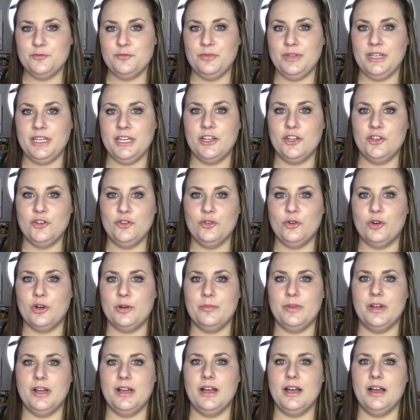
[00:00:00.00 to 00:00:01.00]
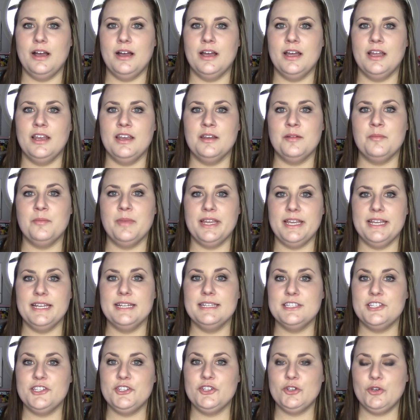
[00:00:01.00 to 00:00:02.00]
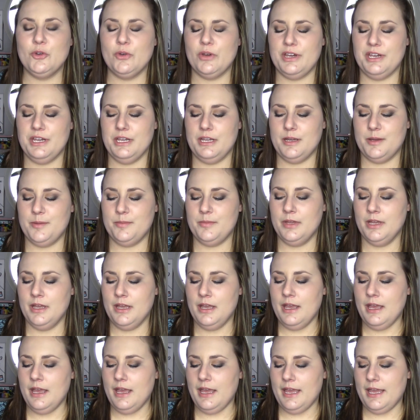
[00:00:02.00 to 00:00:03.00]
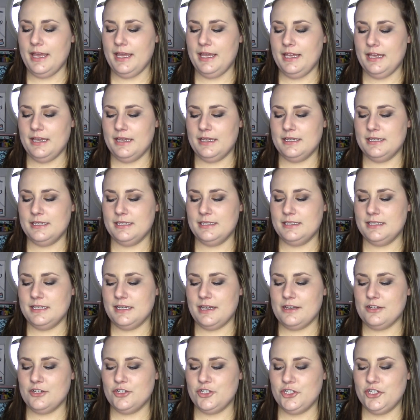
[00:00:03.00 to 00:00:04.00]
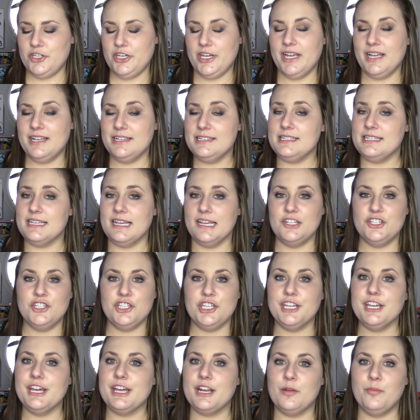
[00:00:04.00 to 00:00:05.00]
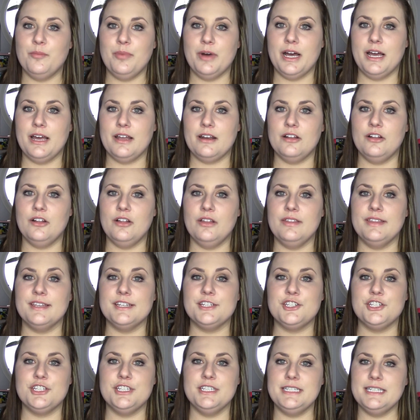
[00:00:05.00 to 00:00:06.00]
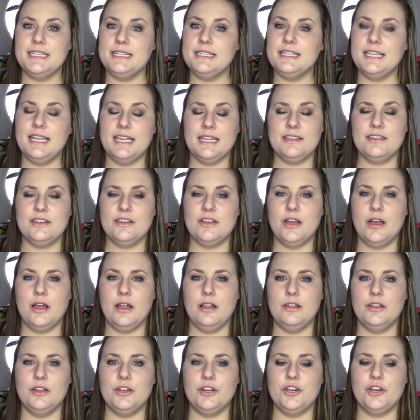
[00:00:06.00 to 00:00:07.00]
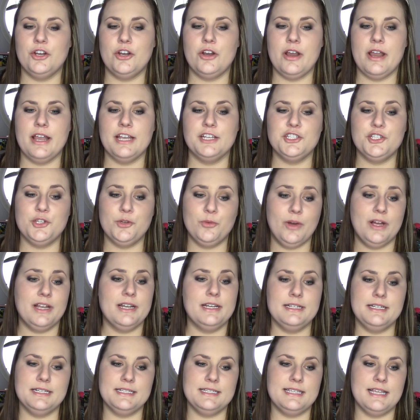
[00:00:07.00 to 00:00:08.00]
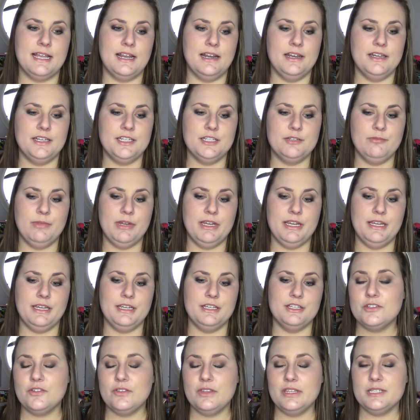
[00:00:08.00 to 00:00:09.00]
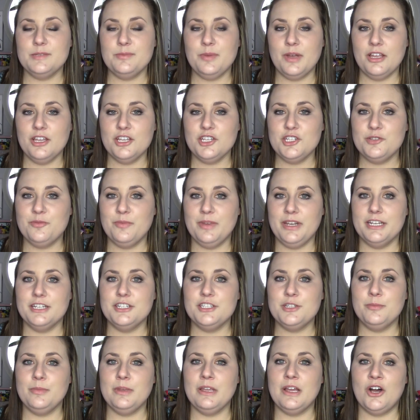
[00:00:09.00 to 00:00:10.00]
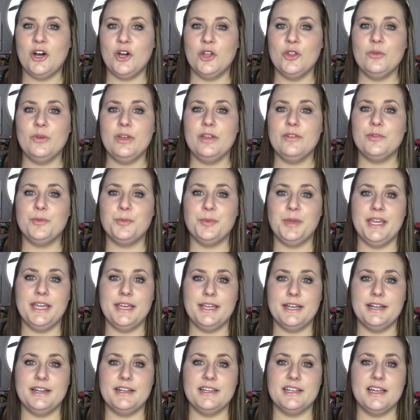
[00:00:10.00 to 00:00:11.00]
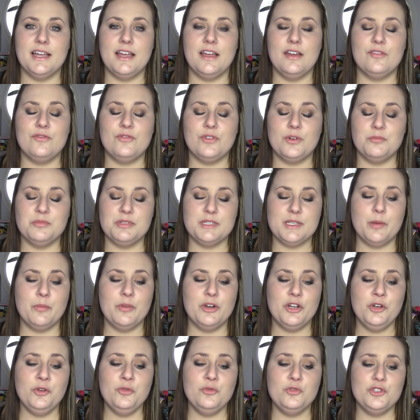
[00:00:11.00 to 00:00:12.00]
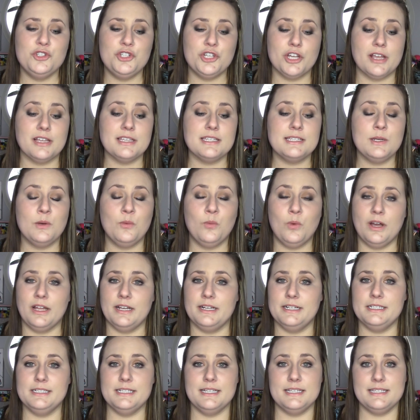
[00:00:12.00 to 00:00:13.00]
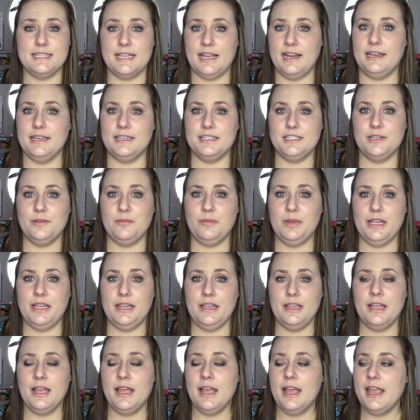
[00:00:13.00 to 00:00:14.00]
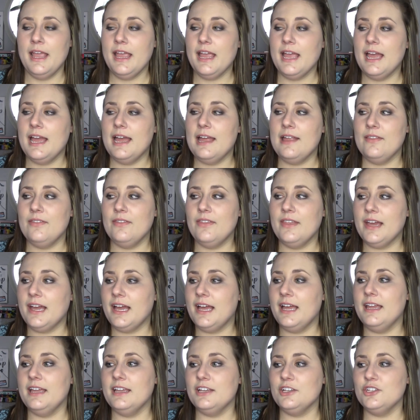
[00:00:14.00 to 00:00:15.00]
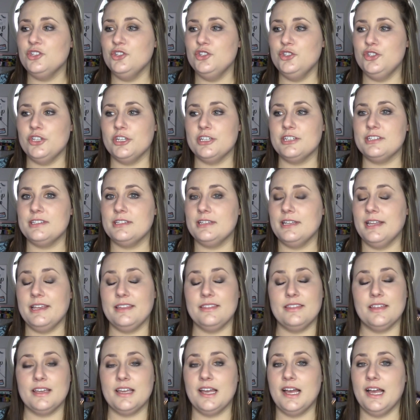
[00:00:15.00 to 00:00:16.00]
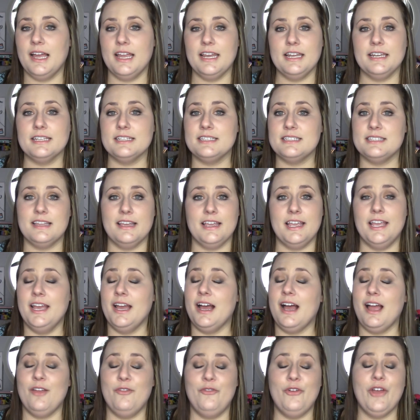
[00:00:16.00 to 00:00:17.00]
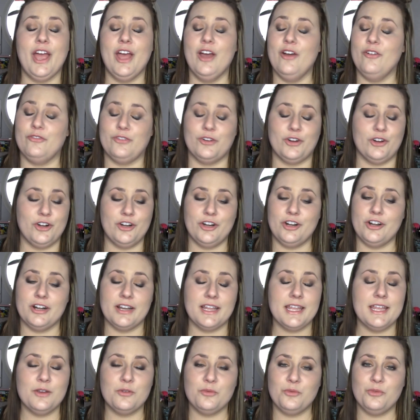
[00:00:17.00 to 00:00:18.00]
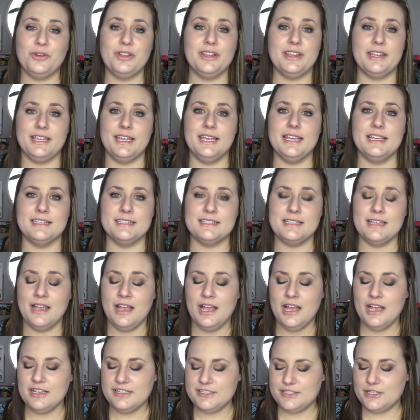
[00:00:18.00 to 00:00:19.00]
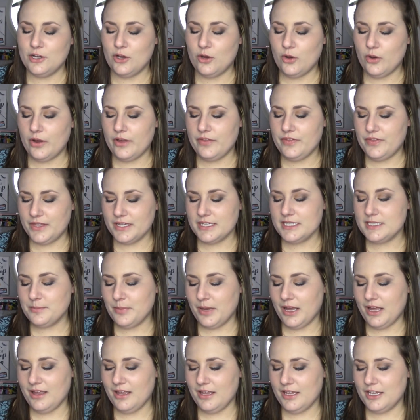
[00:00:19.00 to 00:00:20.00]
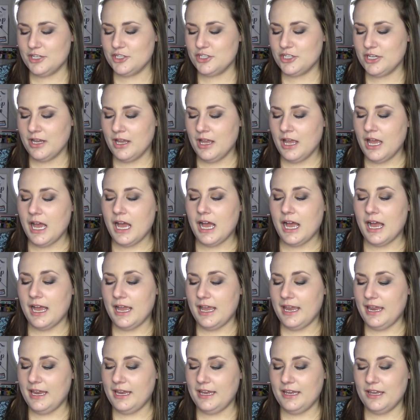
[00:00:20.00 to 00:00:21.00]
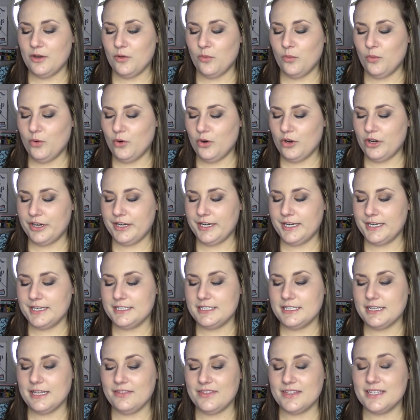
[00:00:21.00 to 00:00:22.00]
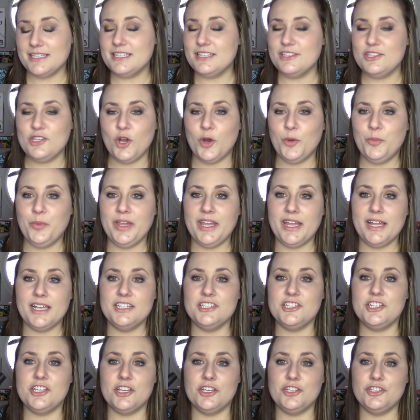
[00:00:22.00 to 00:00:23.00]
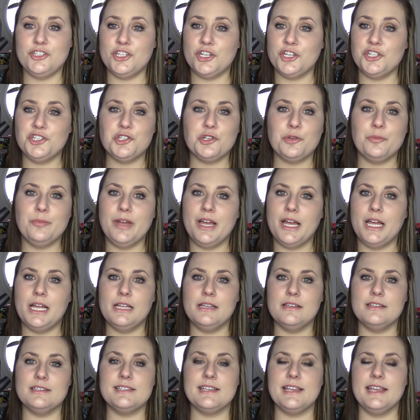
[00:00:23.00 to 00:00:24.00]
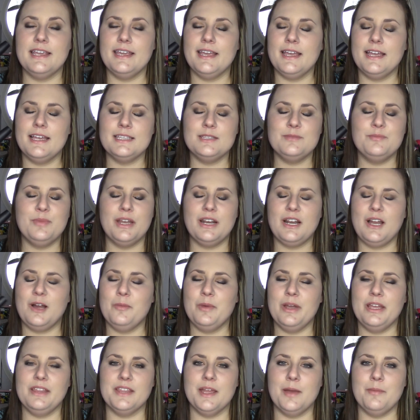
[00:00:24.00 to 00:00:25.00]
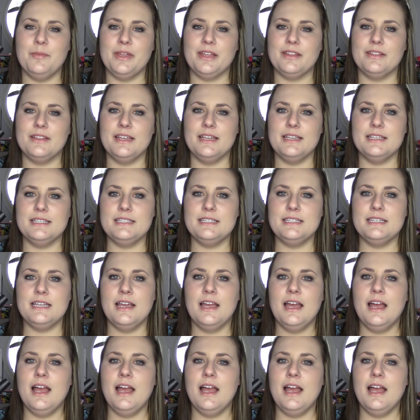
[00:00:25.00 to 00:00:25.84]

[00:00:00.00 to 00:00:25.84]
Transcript: me, Norma, on my Instagram, and she had said she had a bottle that she didn't like the color and she wanted to send it to me. So this polish made it to me all the way from Canada from someone who just wanted to send it to me. And that is just like the kindest thing I've ever heard. It really is. So this polish, I wore it. This is O P I Ginger Bells. It has been on my lemming list,